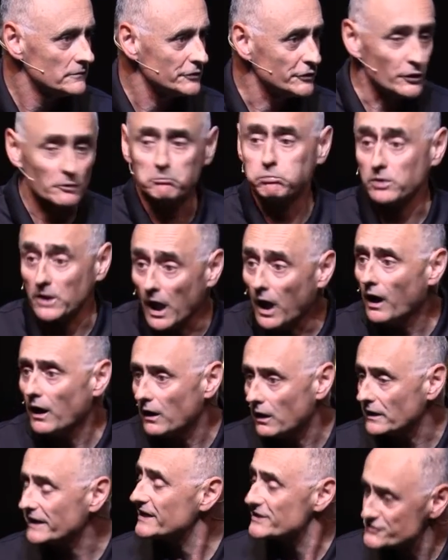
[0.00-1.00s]
Your
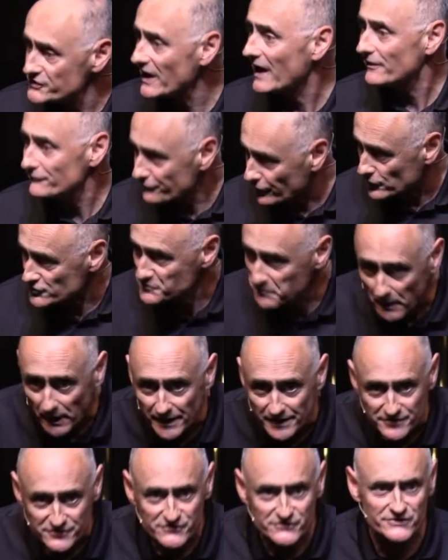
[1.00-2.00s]
blog is not first
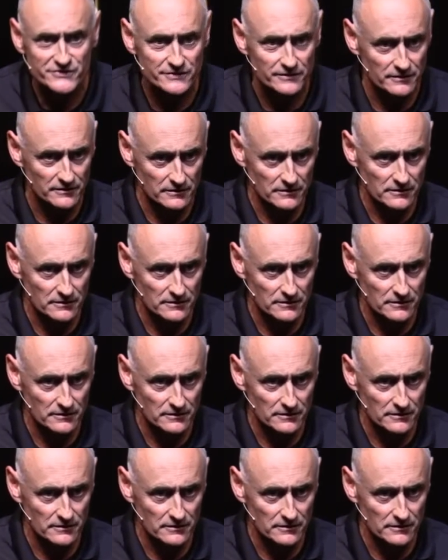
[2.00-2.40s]
place.